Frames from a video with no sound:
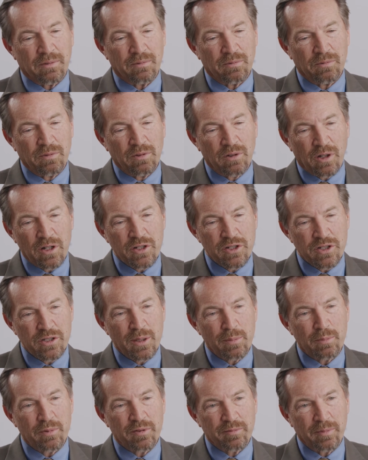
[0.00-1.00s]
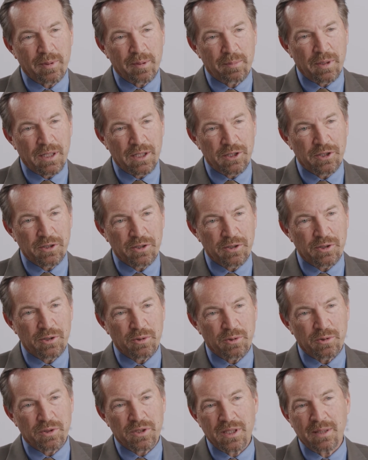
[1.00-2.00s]
large number of my patients
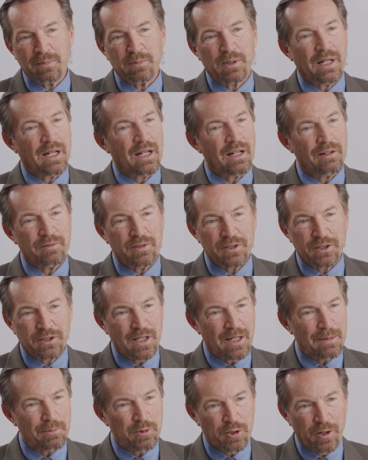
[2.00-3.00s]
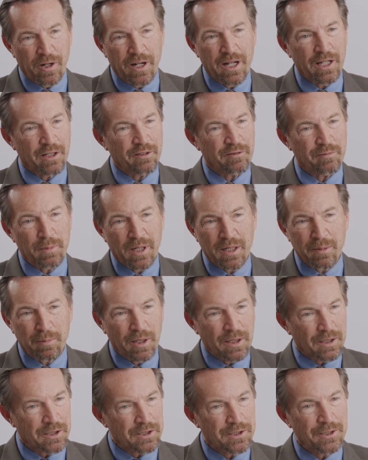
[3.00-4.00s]
who seem to have the same triad of
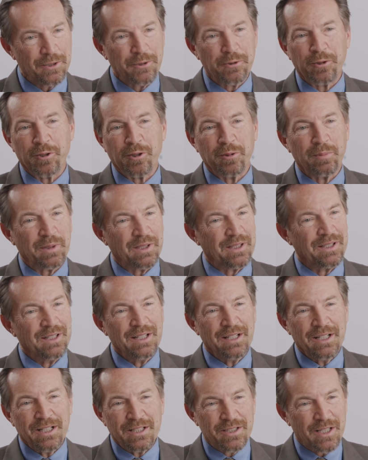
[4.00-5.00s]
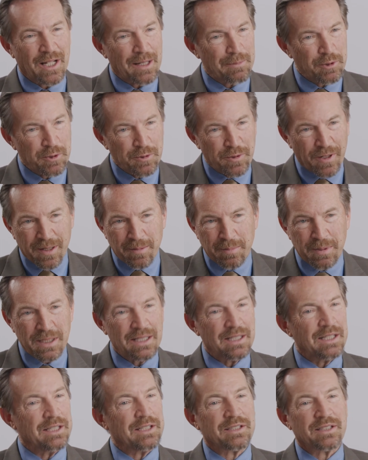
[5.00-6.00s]
metabolic syndrome and type 2
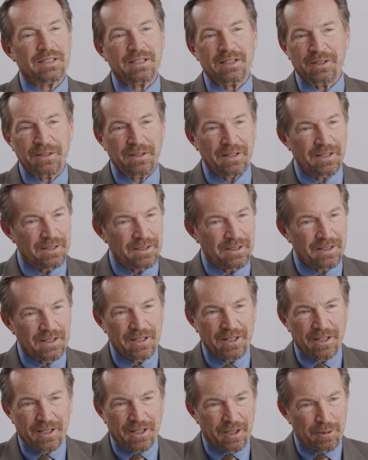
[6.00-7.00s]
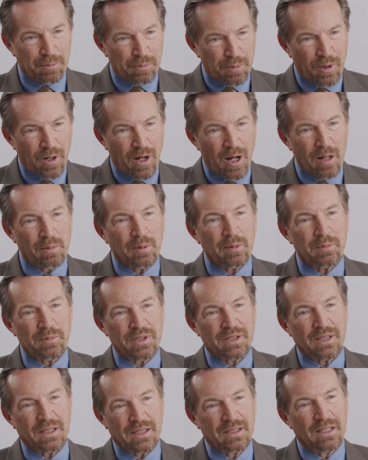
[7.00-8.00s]
diabetes and
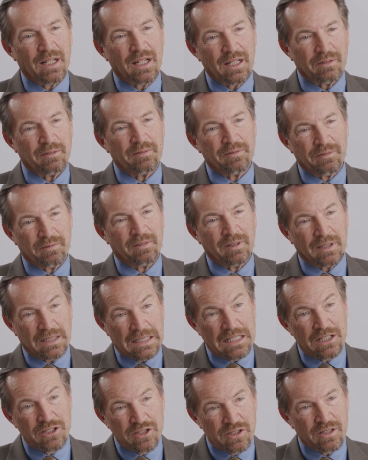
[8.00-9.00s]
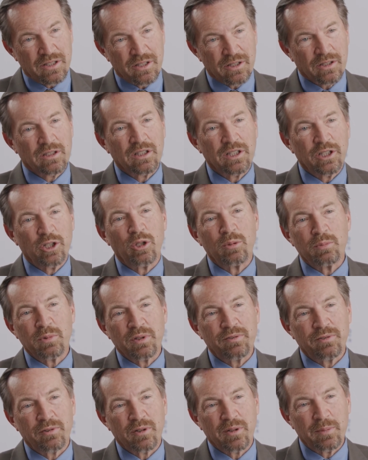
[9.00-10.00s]
problems that kind of leads to their
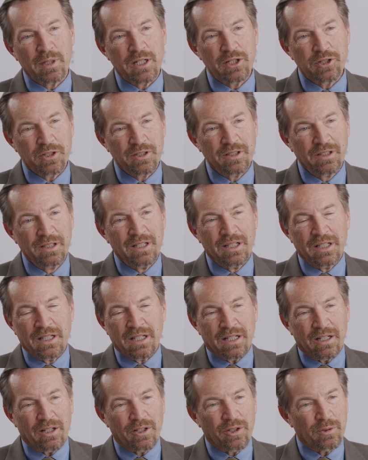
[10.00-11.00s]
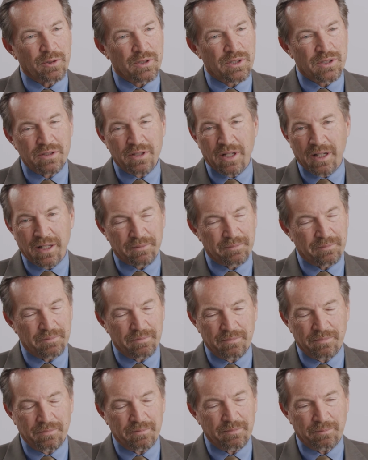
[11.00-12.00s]
glioma formation, although it's not
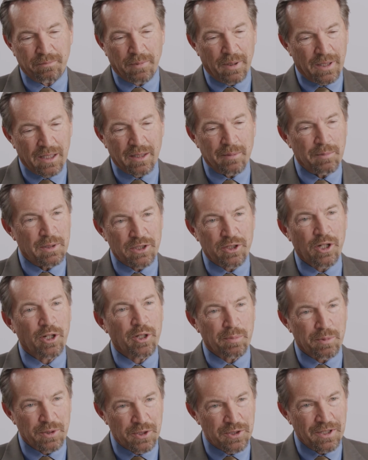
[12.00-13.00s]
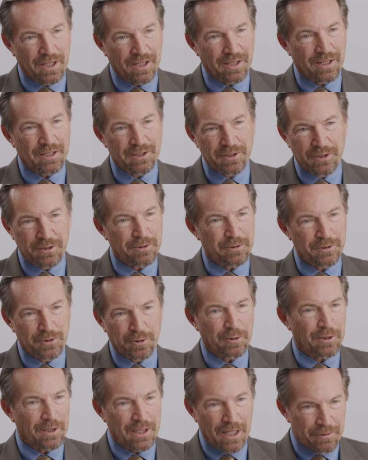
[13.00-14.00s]
by any means 100%. I
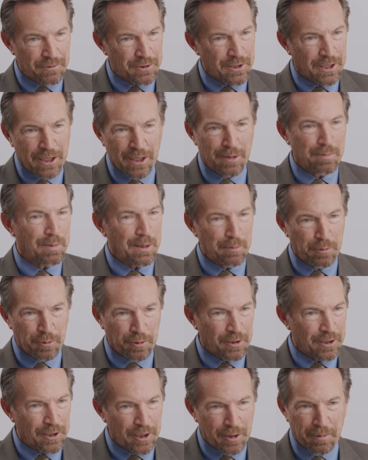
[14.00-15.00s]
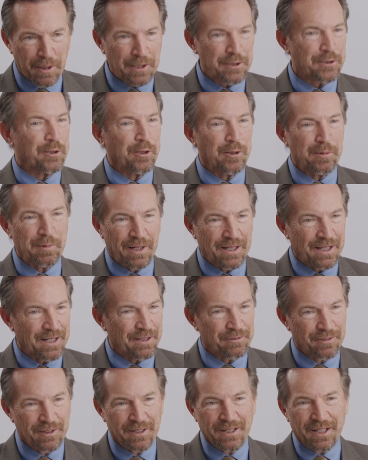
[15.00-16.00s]
certainly have skinny people with glioblastoma. I
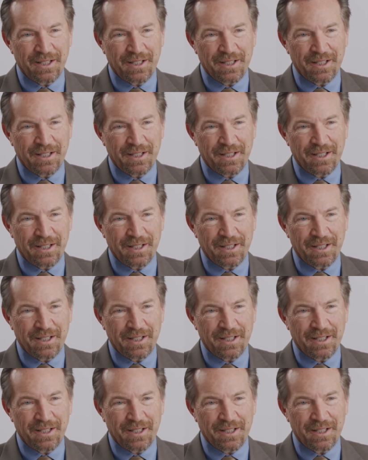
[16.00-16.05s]
have,